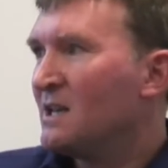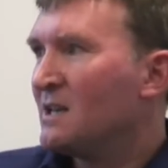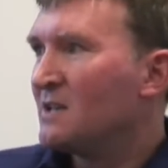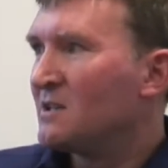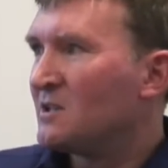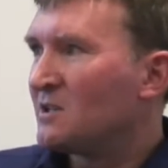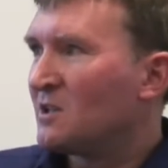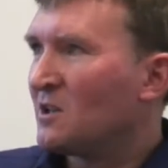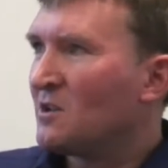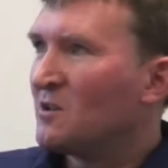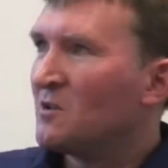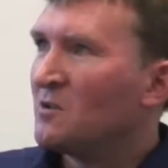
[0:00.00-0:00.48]

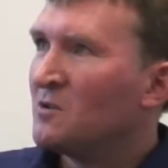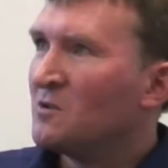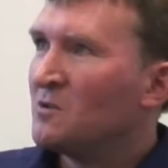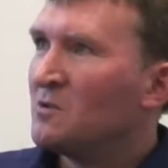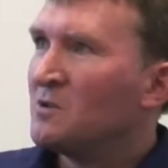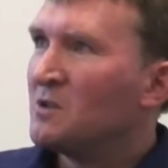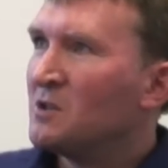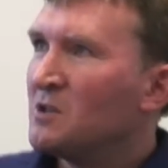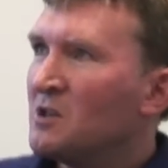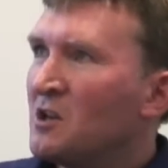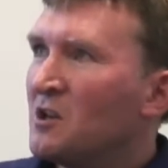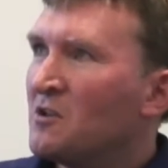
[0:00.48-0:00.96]
so,
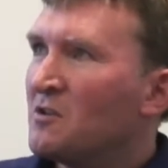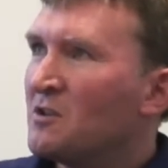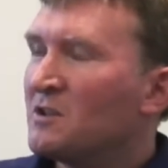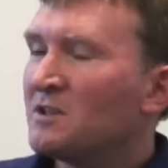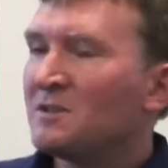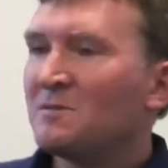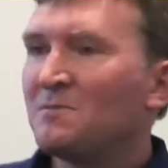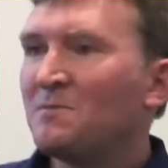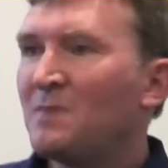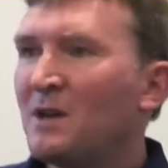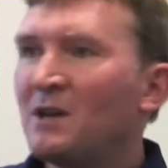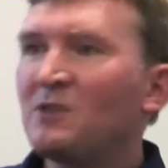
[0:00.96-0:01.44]
the
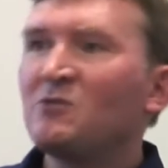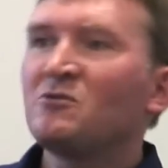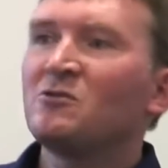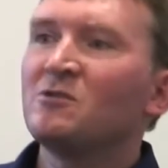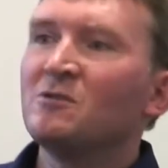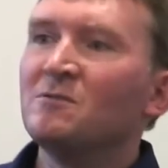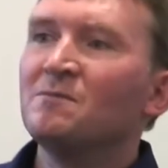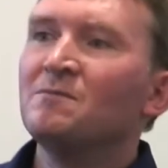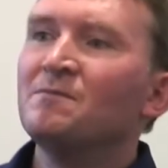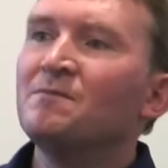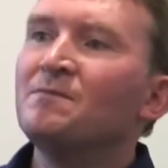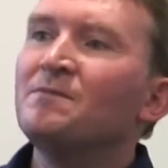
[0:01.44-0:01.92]

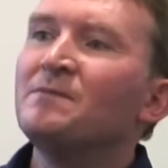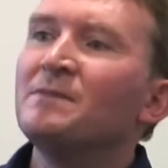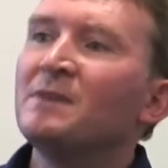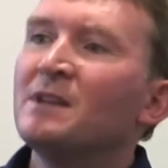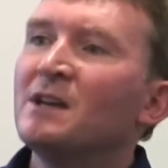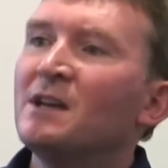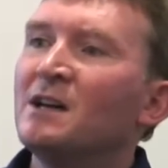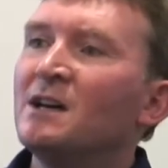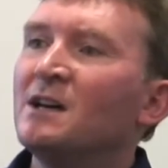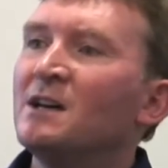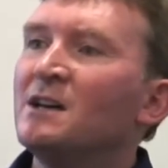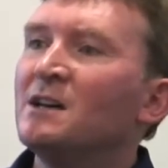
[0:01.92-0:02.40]
spectrum
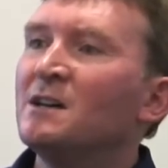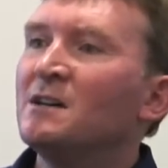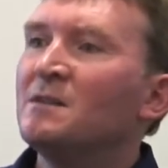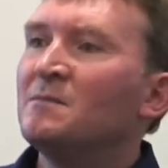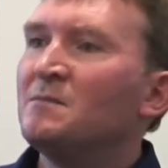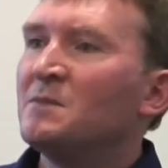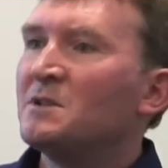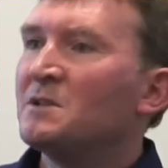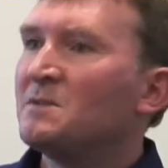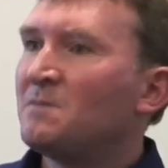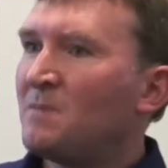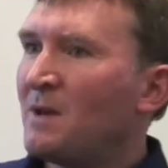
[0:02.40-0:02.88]

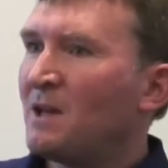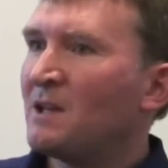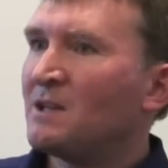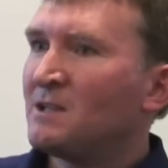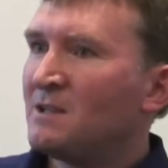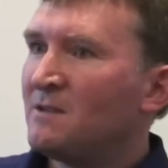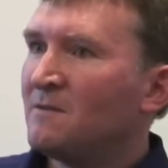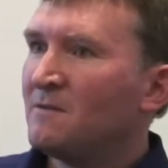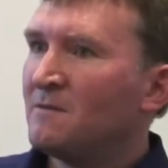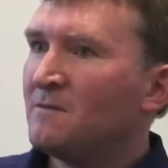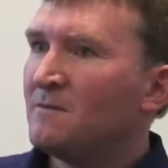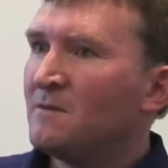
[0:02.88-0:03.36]

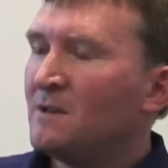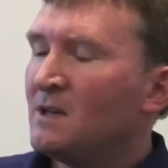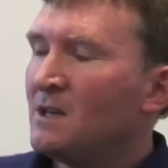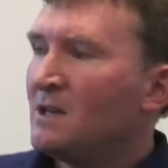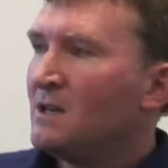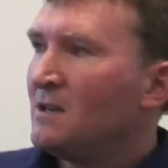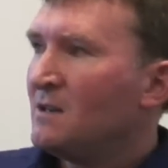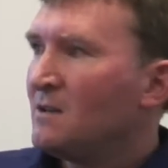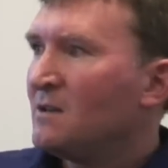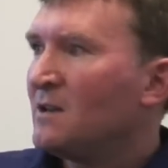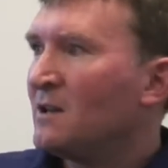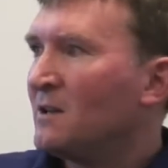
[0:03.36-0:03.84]
perspective
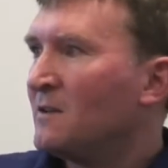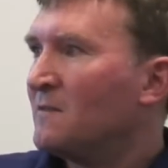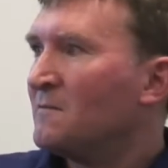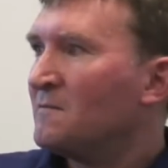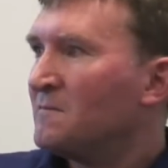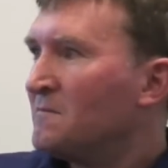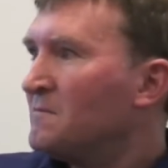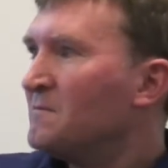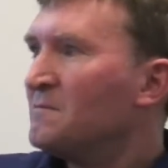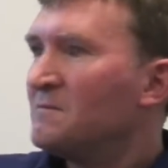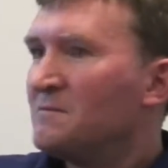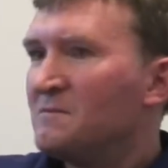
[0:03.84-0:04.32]
kind of
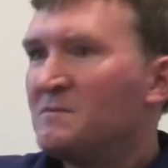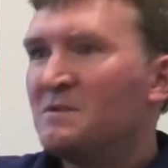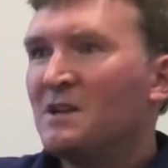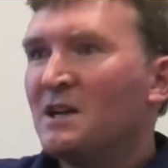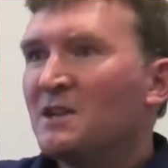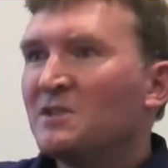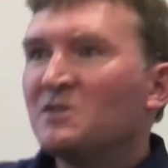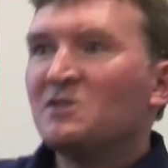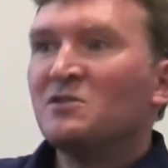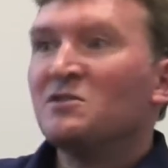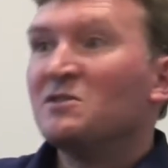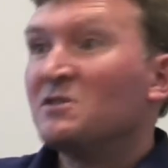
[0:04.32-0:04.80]

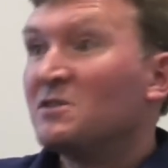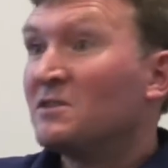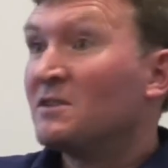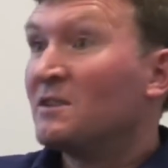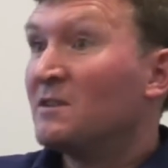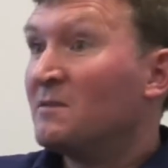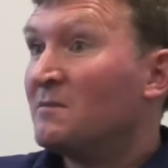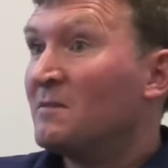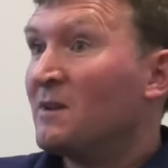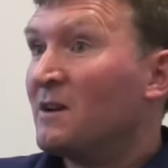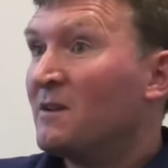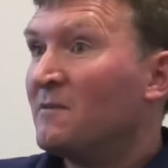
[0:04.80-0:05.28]
doesn't,
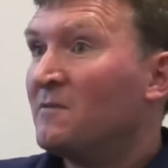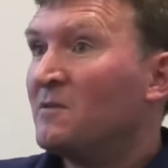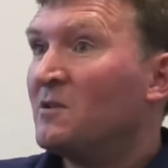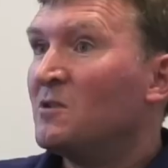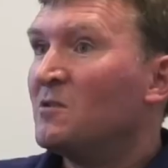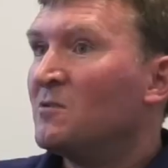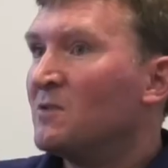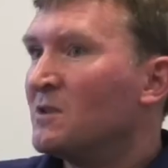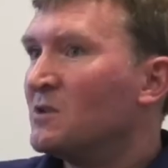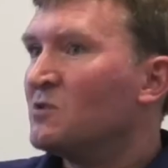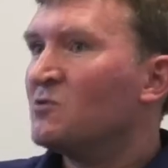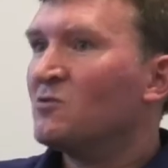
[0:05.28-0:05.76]
in my
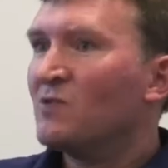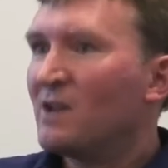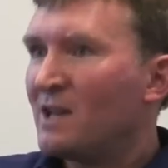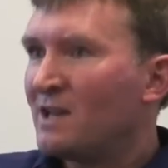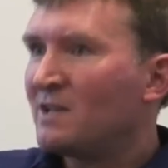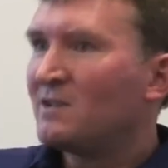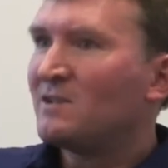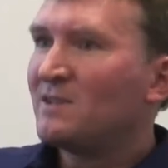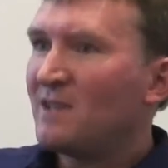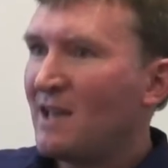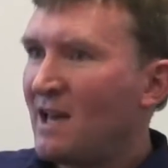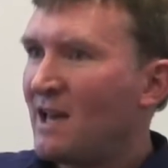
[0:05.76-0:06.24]
view,
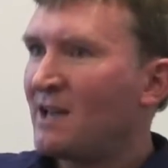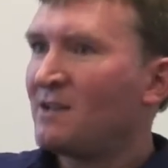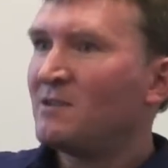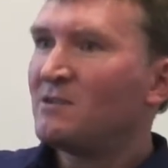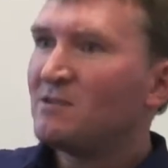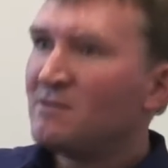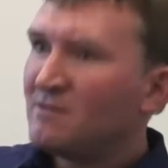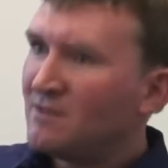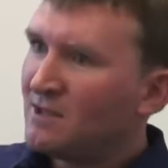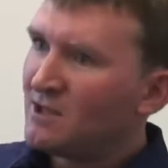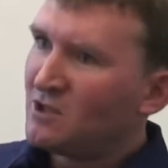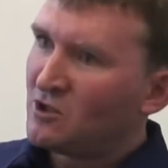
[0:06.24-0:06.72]
address
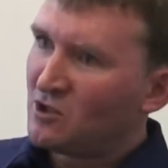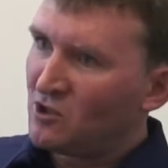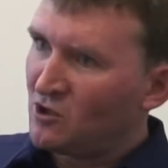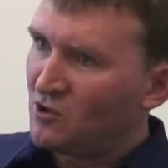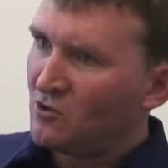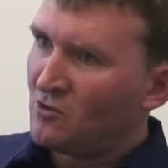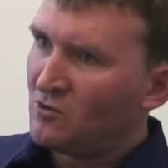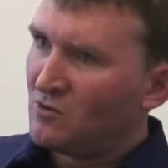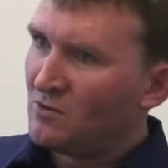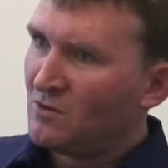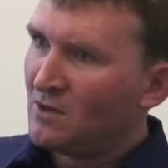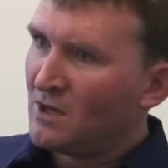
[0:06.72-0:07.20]
that
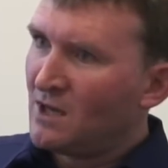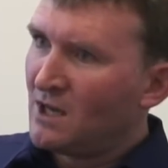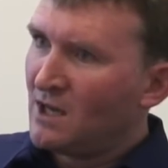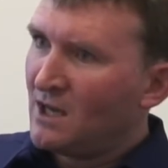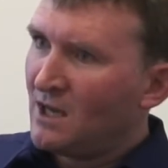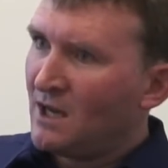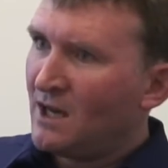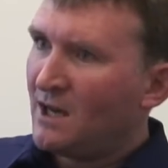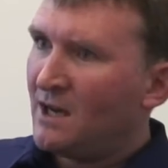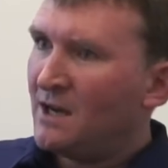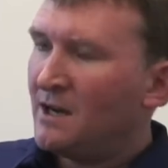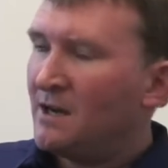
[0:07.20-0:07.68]
issue.
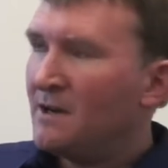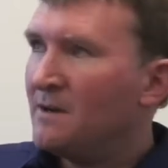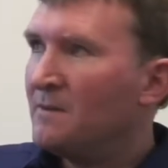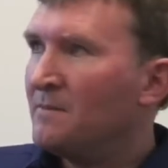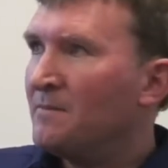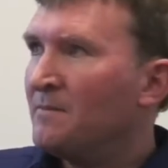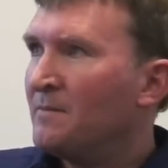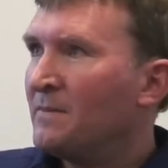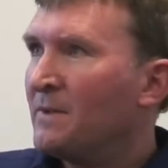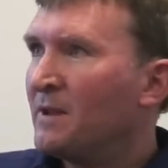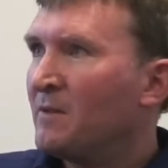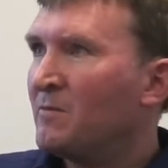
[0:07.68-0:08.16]

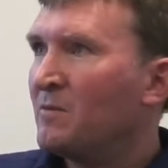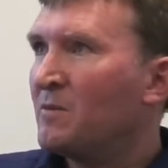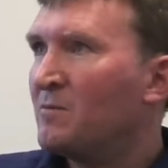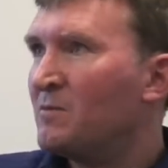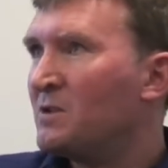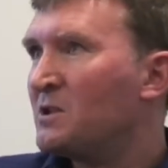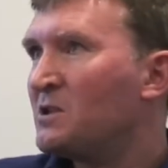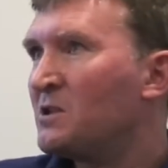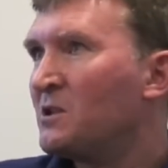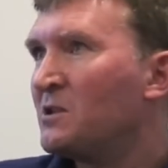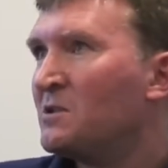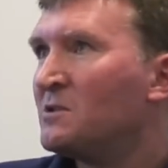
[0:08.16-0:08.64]
And when
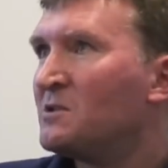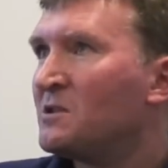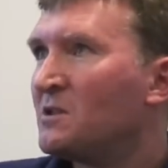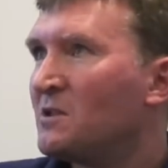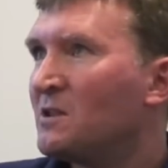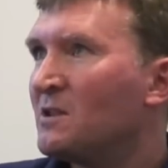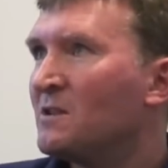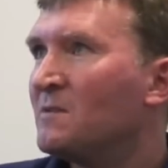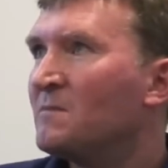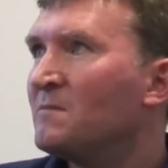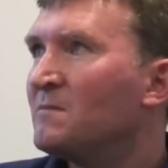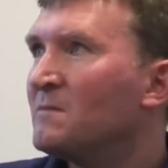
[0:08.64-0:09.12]
we turn to
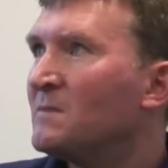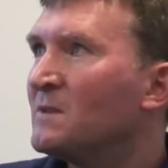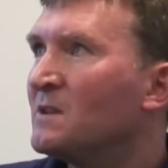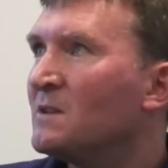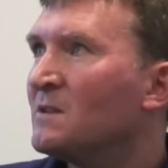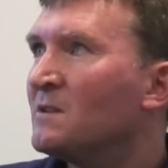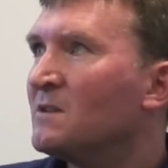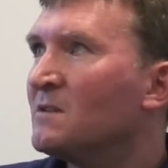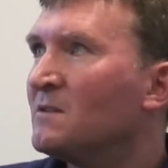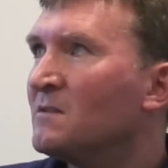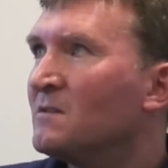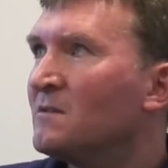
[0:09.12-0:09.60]

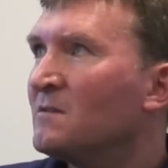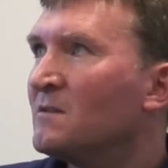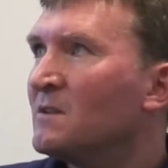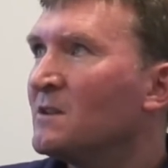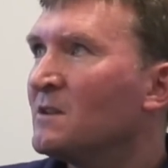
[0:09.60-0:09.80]
the